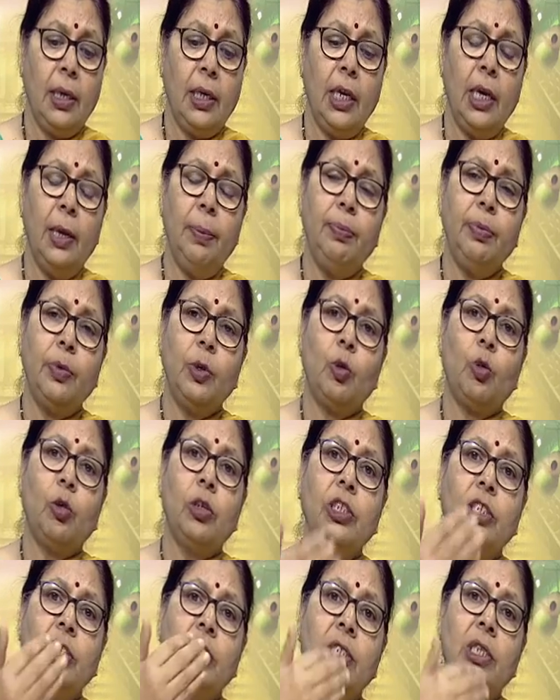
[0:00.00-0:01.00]
keep
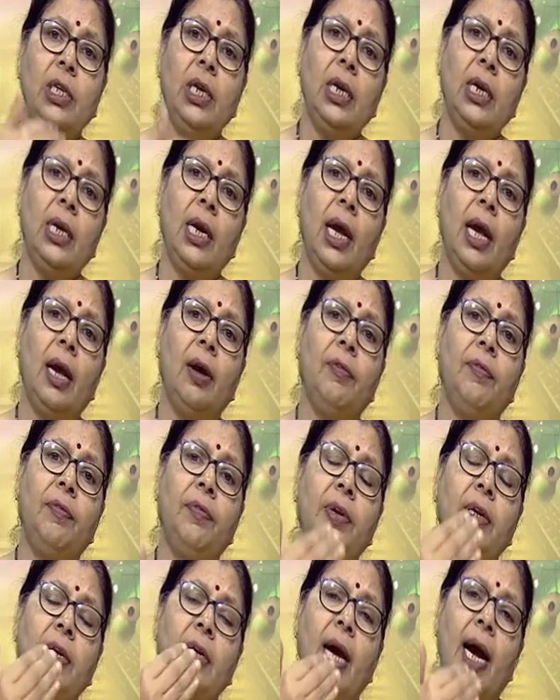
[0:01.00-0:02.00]
questioning
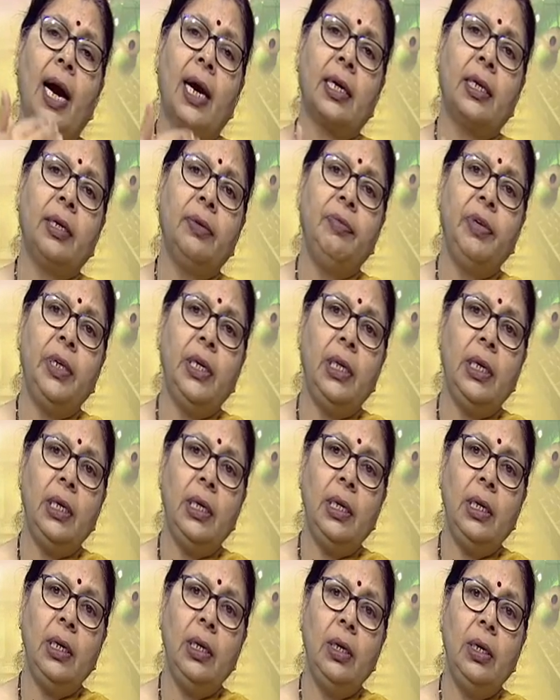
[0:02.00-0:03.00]
every
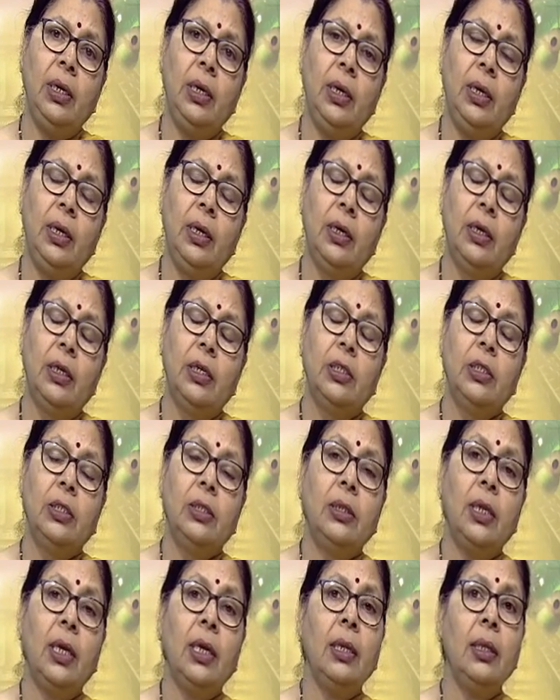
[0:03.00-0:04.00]
activity,
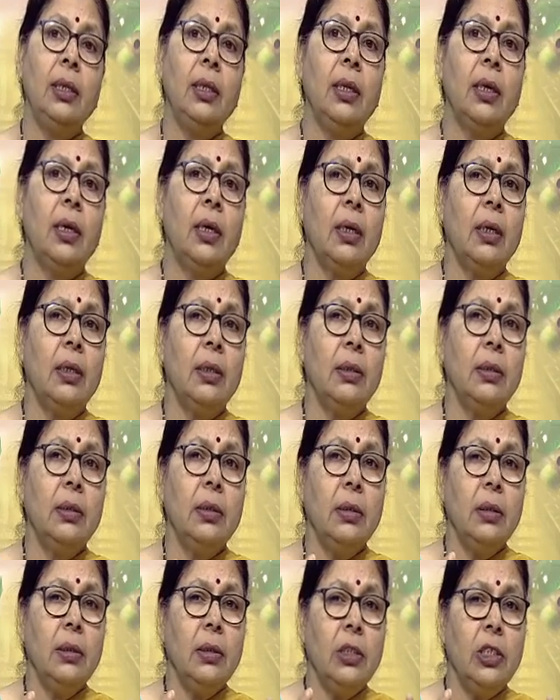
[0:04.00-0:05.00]
then the
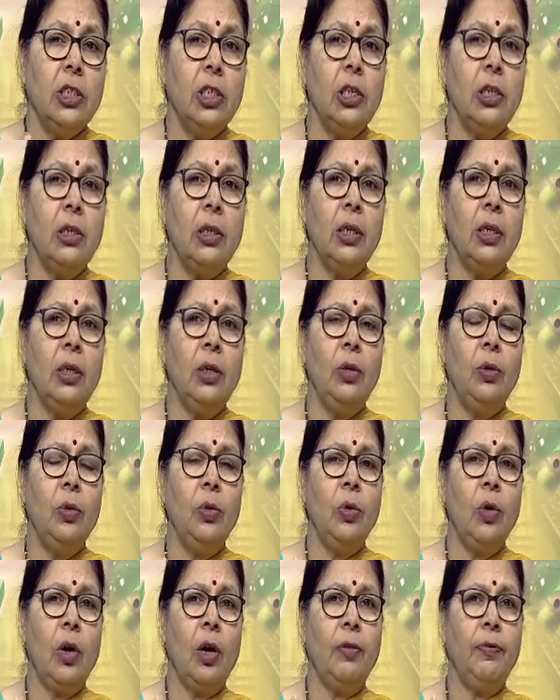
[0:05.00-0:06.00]
children
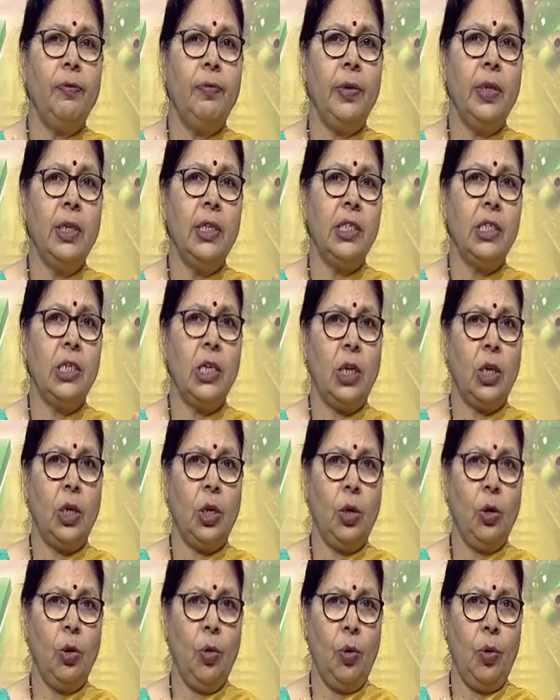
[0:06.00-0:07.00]
do not feel
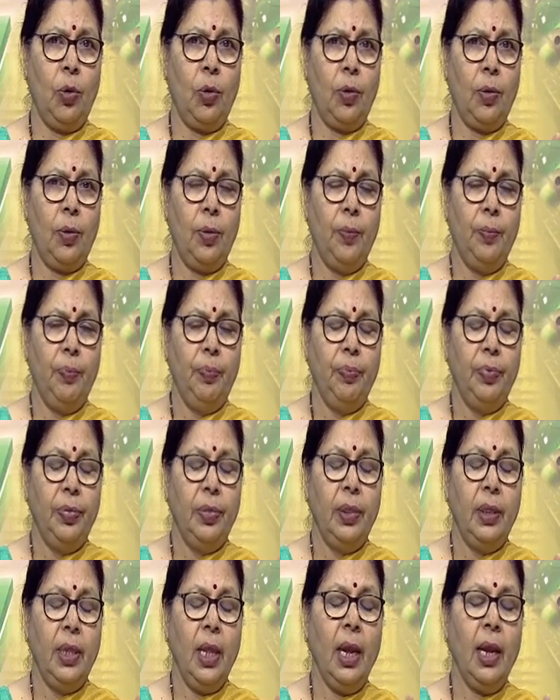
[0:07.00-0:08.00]
secure.
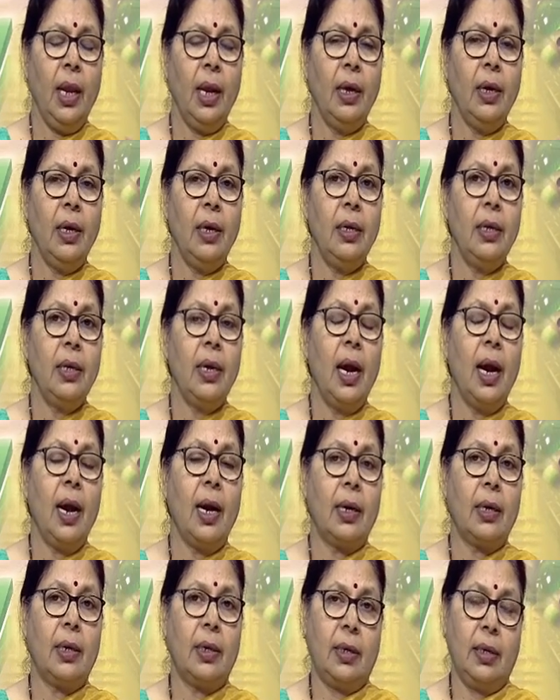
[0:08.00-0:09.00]
They can
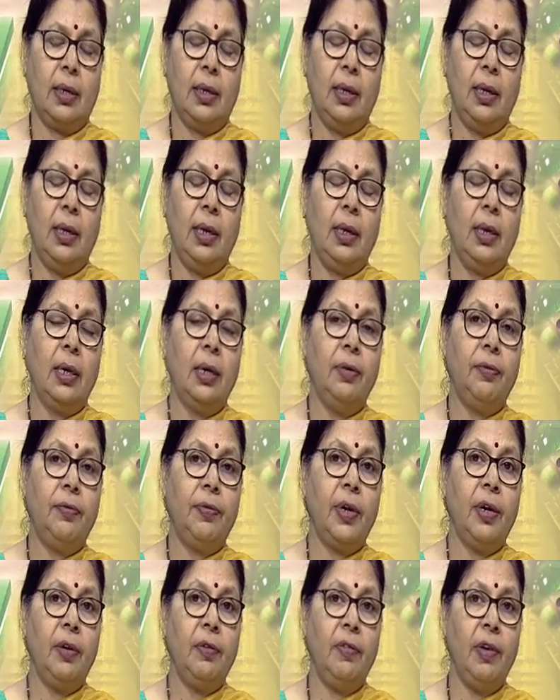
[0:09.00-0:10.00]
react in a
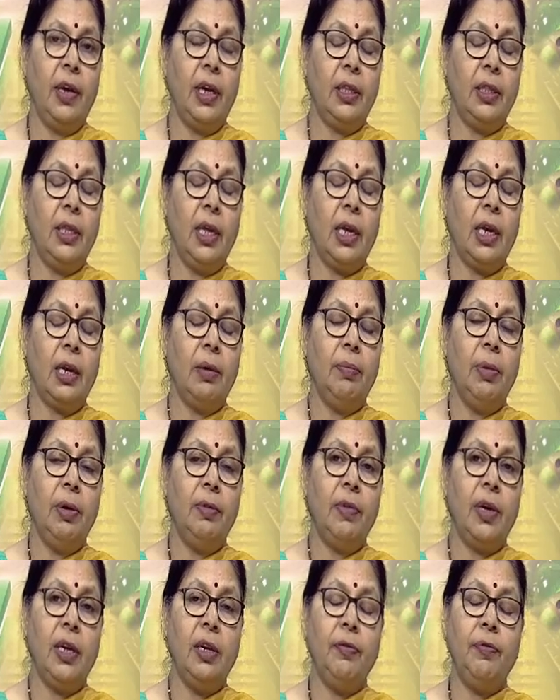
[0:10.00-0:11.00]
different way. They can
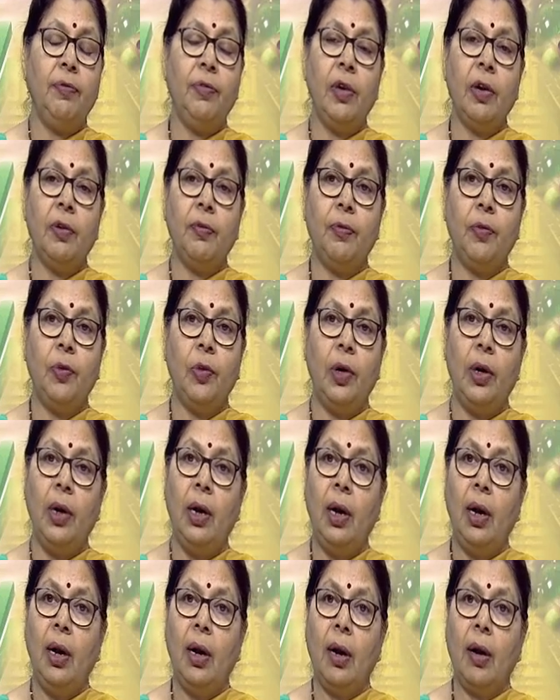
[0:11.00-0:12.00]
be very fearful,
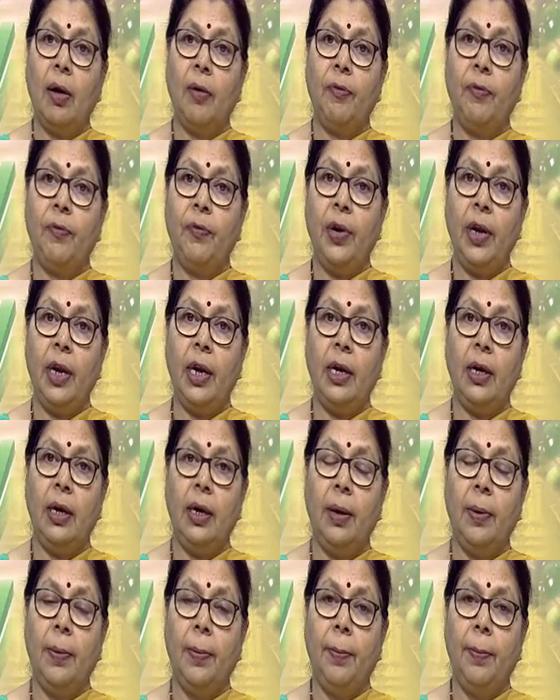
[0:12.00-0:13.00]
afraid.